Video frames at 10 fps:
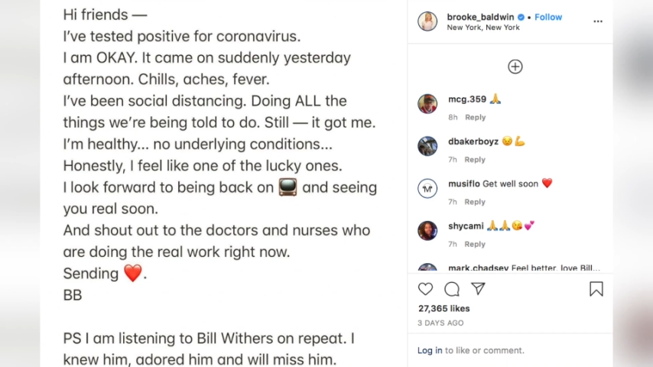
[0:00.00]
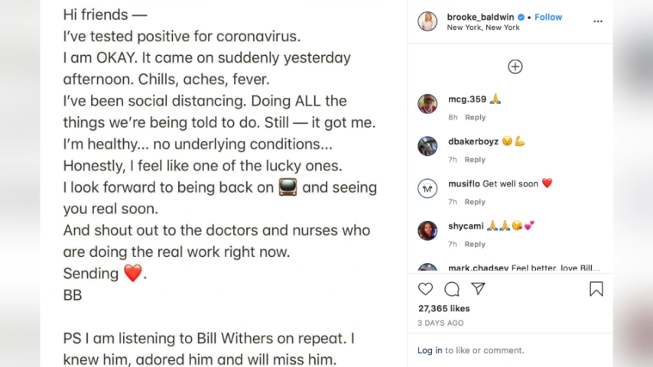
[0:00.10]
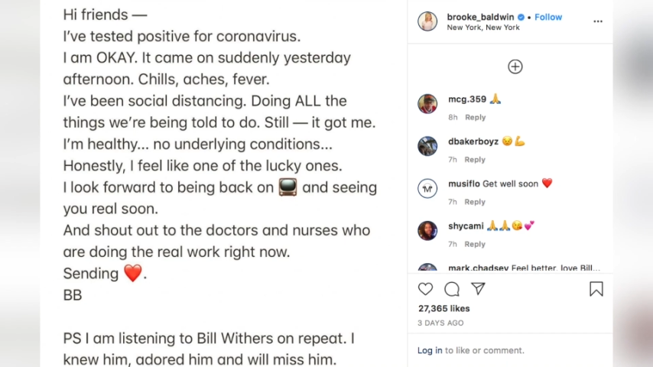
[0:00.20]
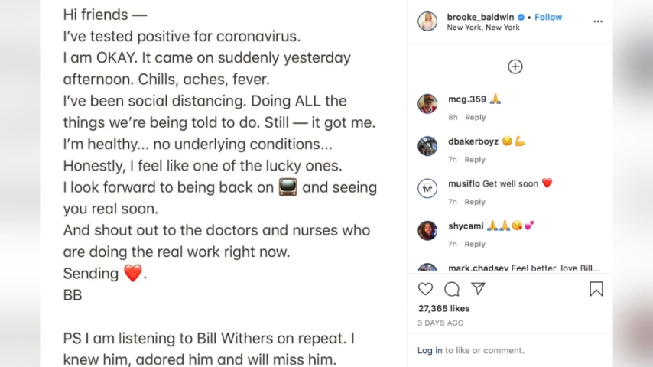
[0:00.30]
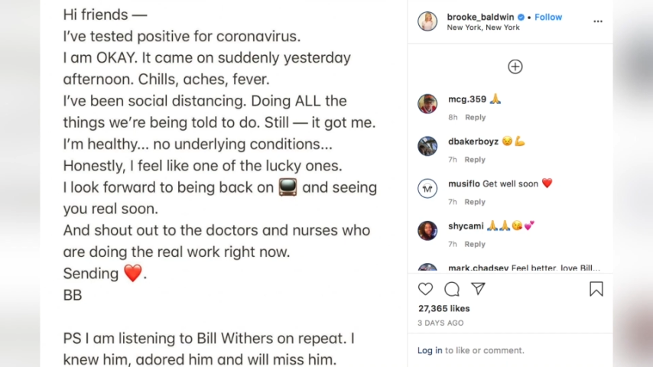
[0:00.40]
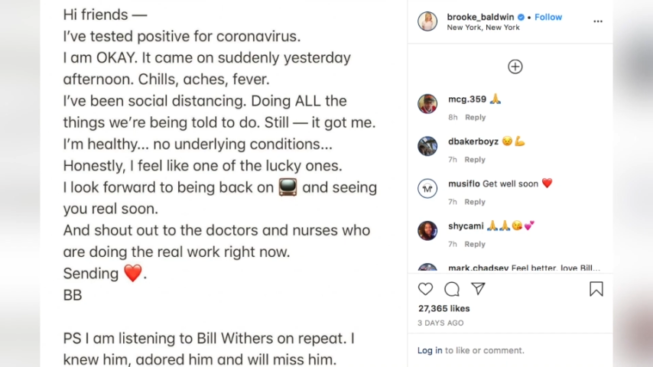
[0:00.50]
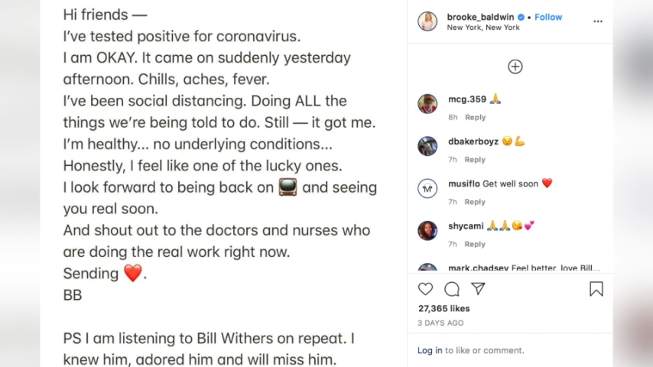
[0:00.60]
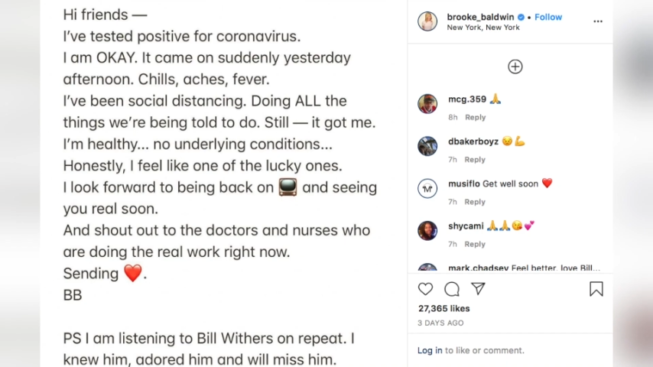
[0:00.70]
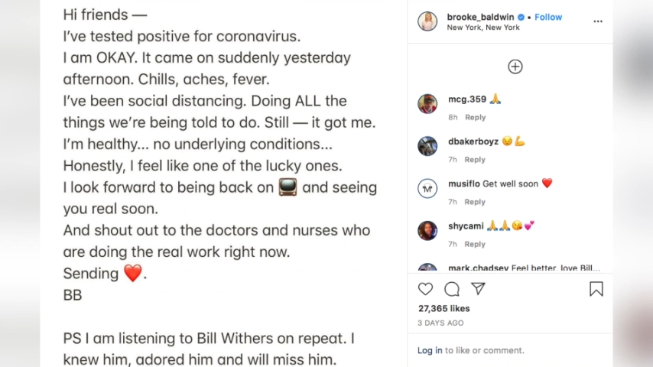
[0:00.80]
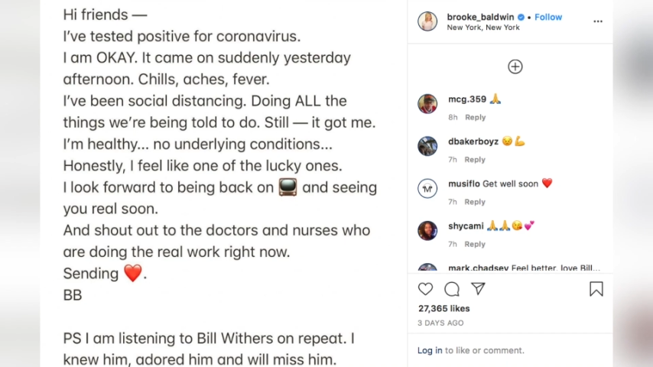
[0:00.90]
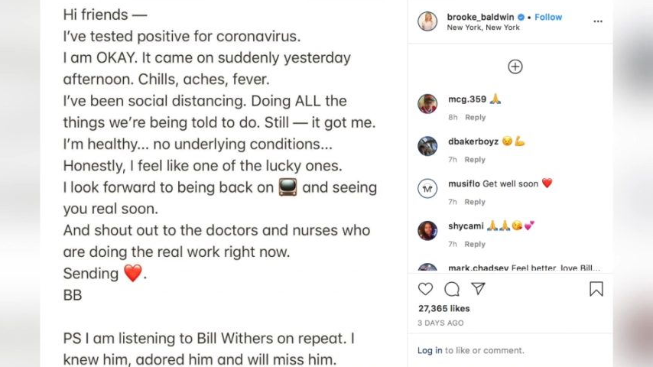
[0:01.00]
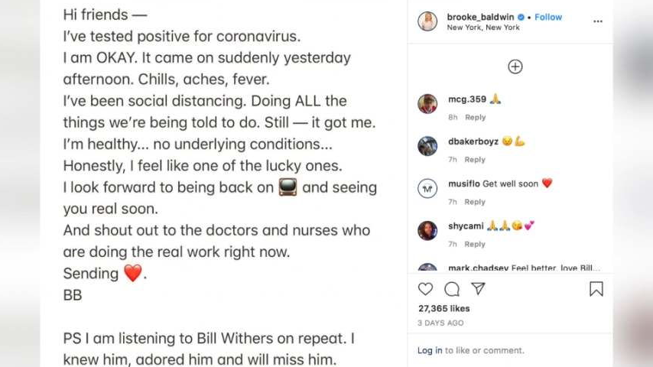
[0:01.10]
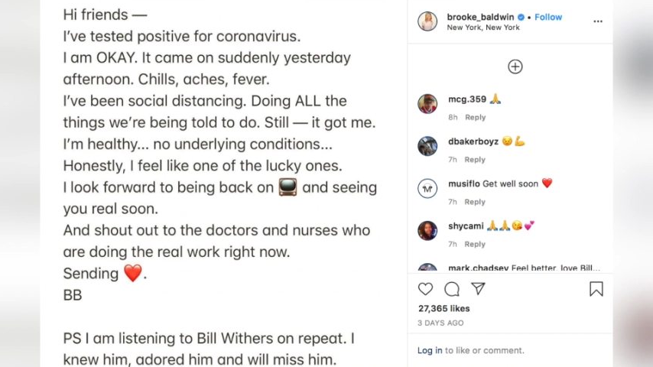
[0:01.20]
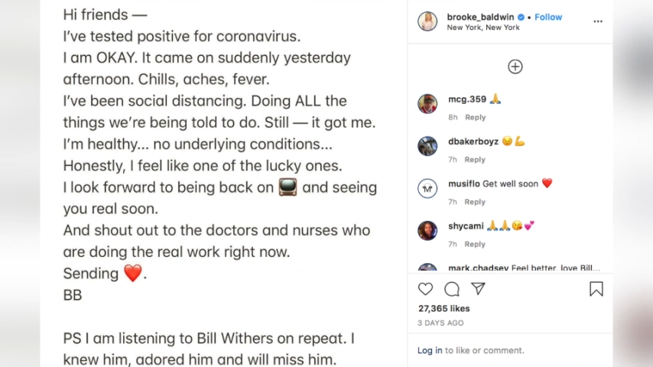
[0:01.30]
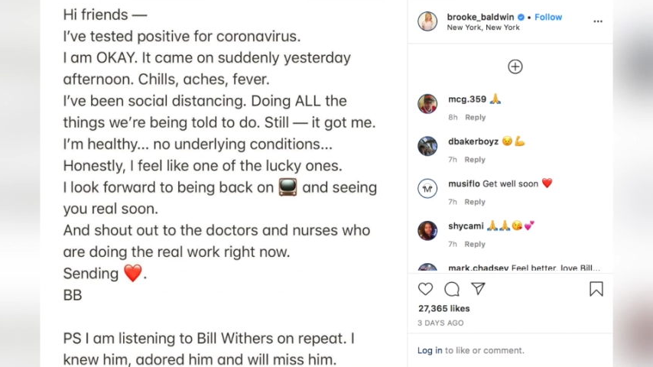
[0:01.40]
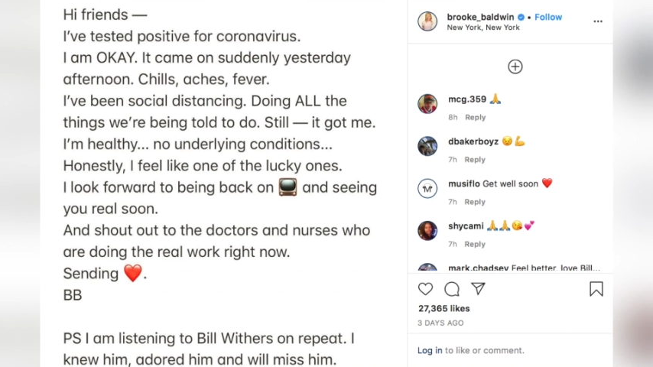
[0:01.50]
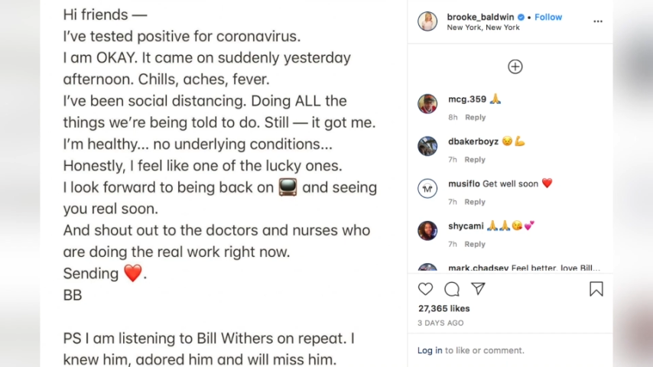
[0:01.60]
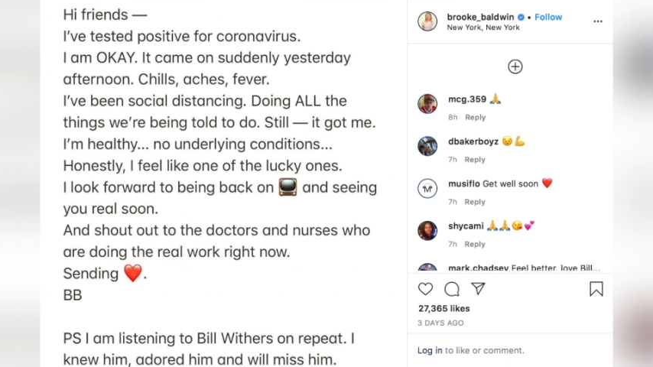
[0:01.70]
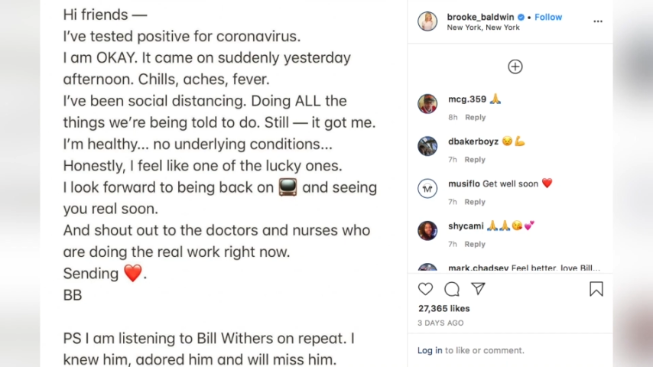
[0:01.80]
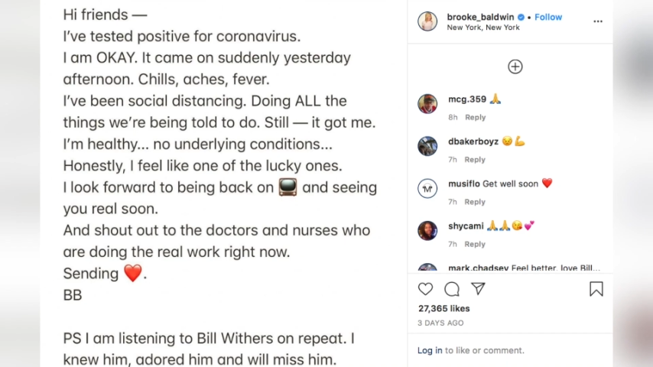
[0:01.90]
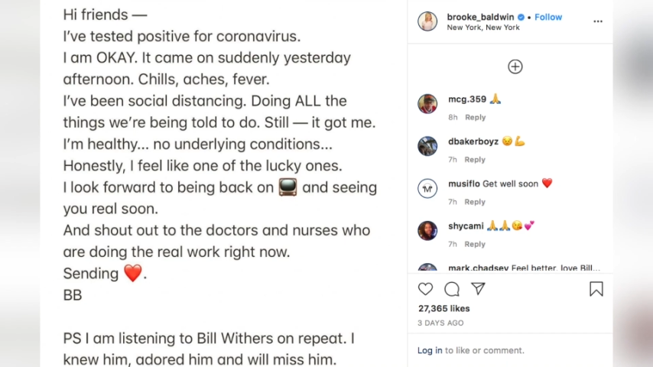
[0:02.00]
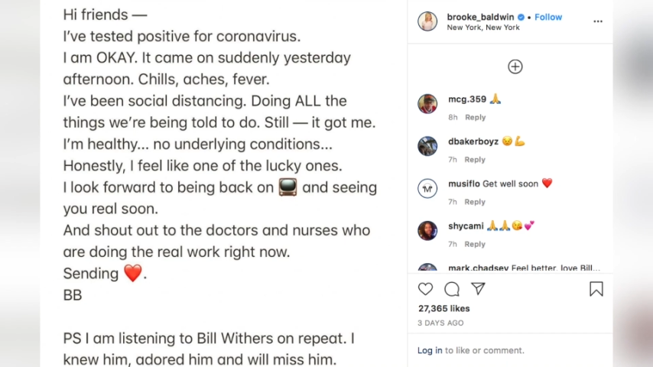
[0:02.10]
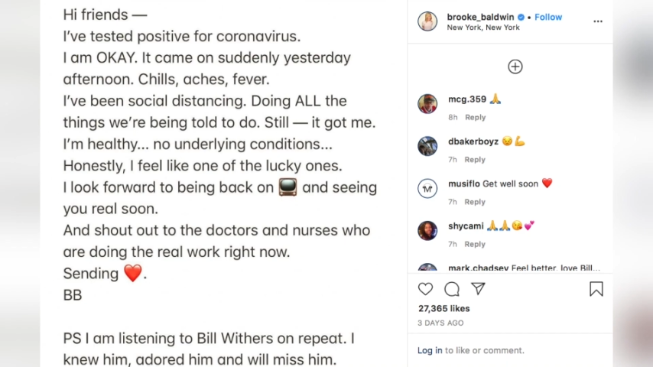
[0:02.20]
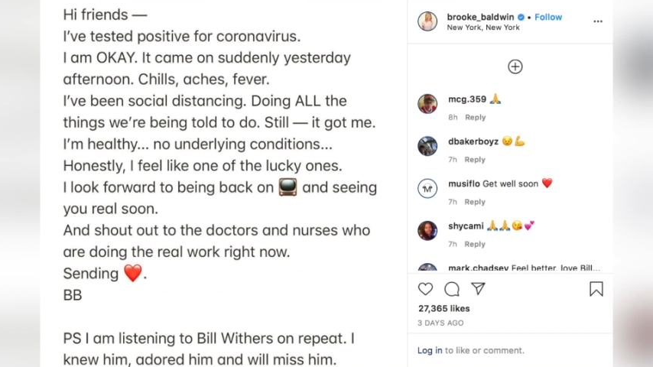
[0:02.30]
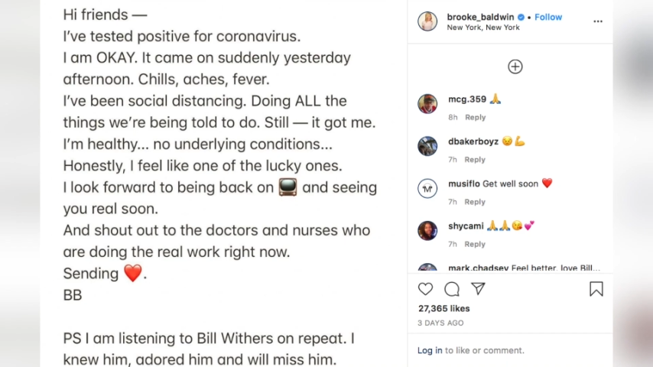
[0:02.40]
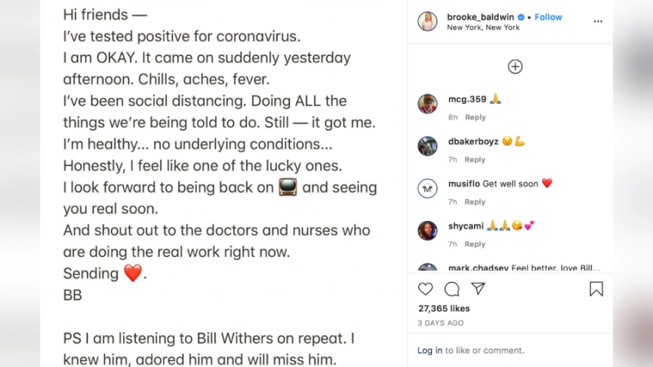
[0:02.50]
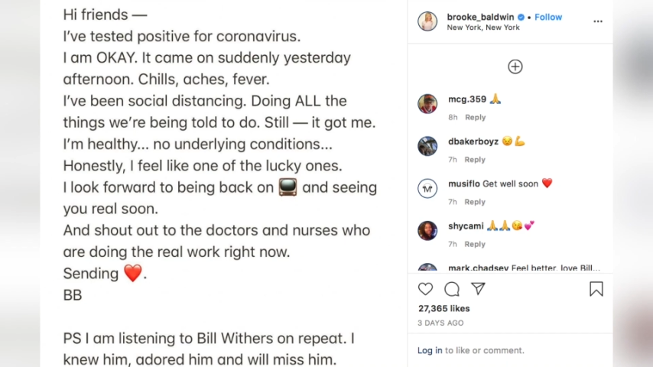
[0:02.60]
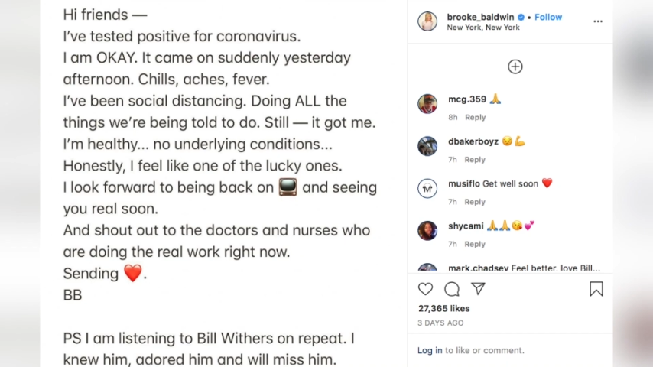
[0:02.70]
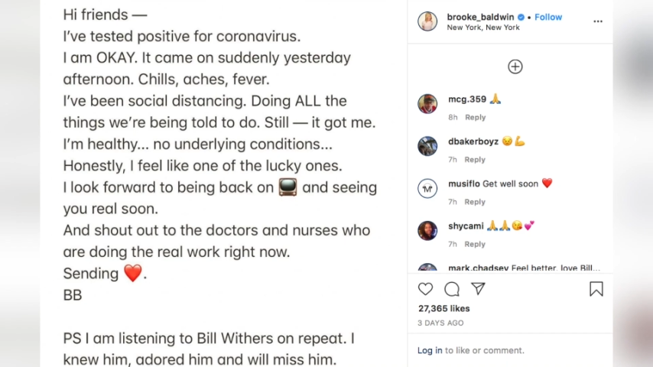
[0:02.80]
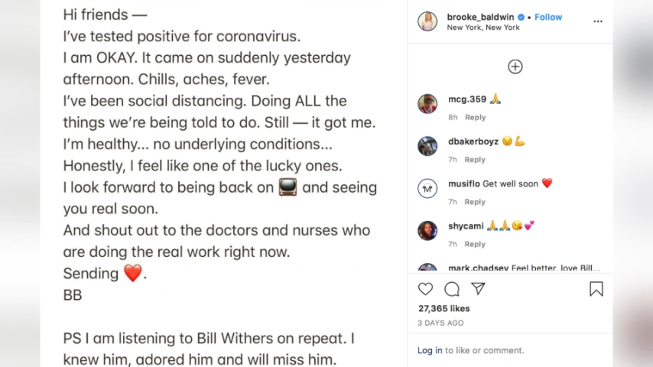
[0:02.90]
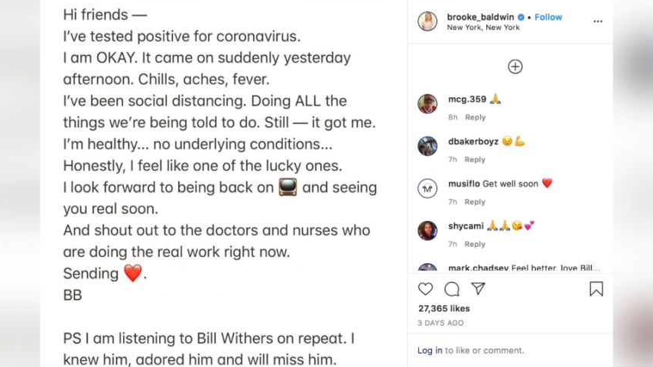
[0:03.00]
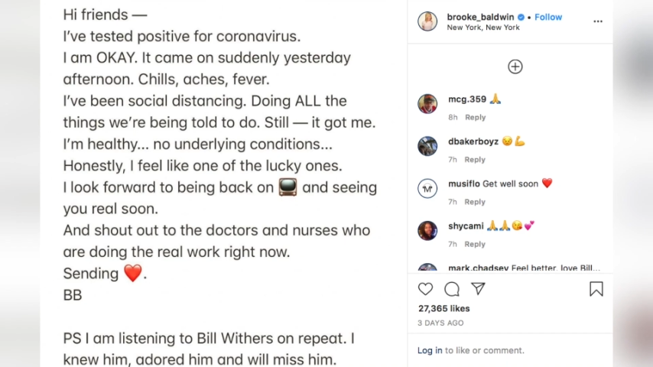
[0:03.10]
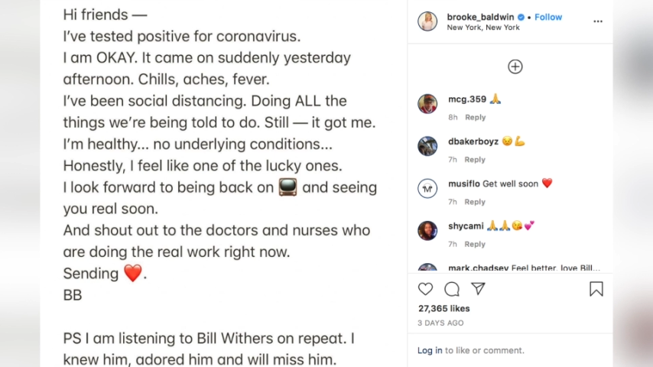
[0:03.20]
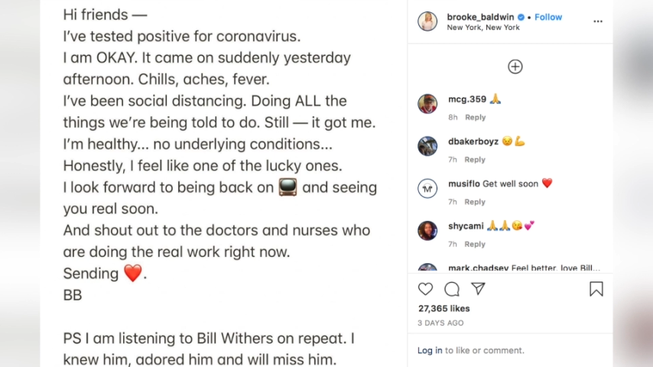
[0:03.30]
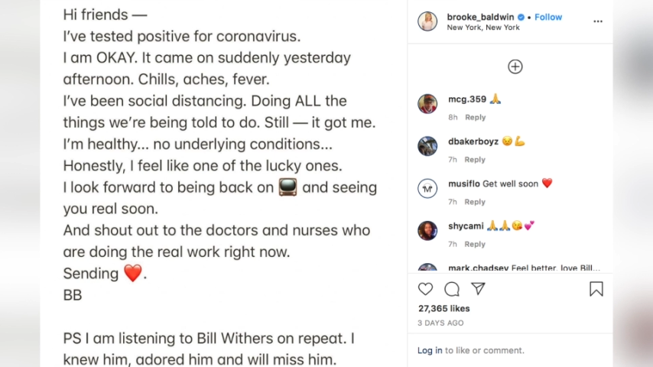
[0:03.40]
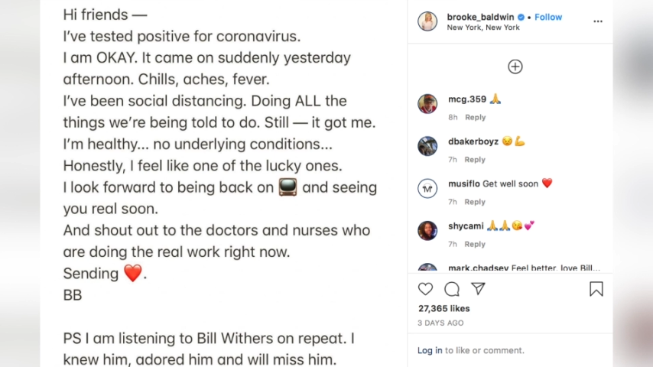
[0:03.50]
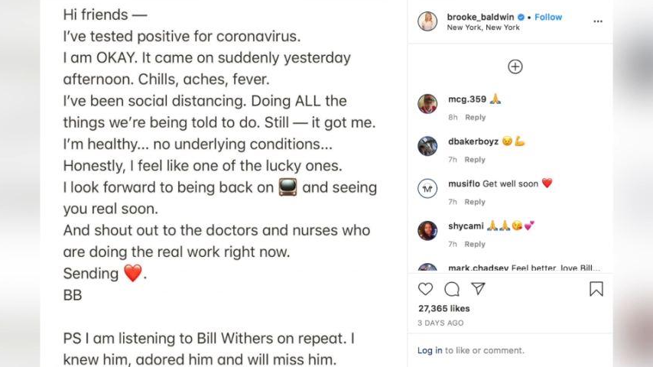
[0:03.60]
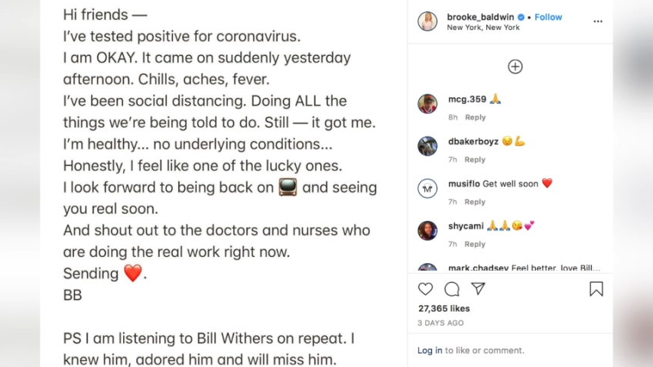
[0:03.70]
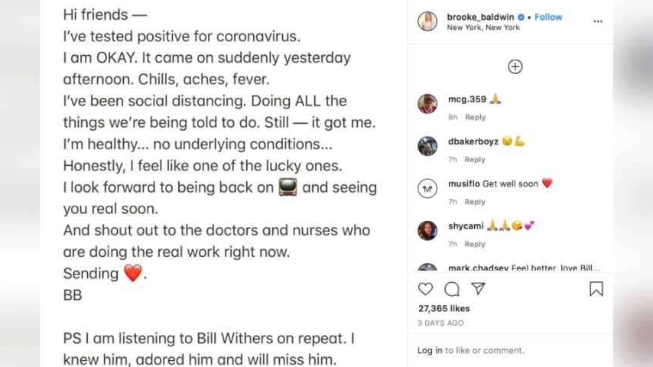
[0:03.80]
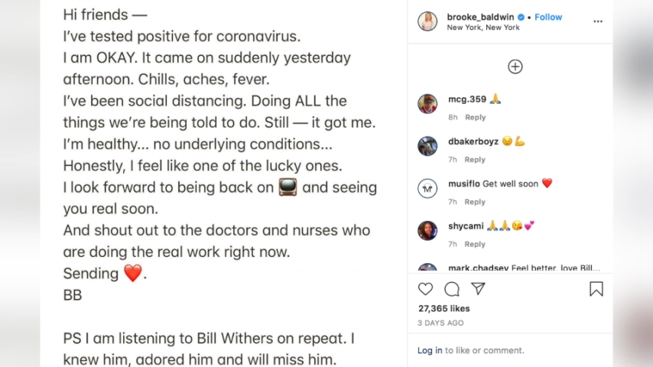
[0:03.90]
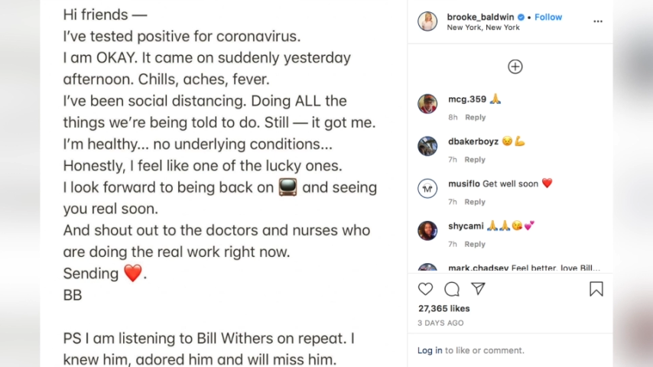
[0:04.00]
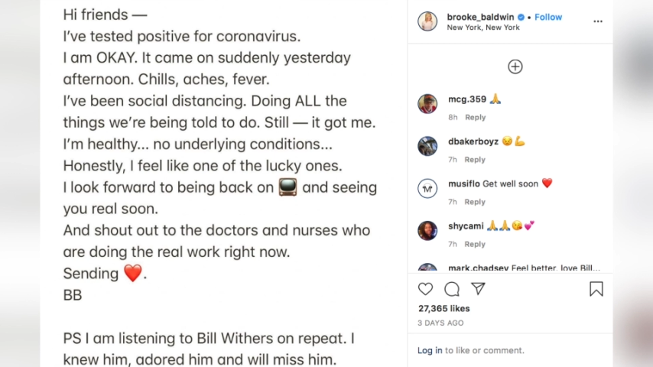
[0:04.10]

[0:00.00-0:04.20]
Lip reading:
Nobody's mouth can be seen.